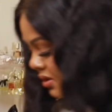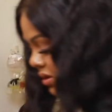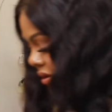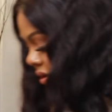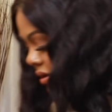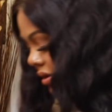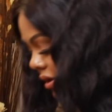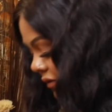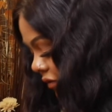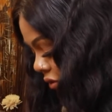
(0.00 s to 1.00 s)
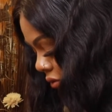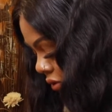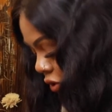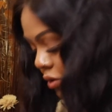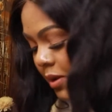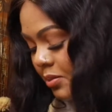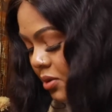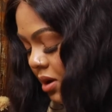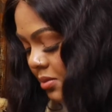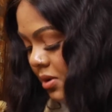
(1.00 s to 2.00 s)
If you don't know about
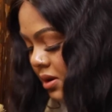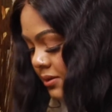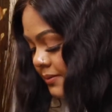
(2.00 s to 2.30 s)
Primark,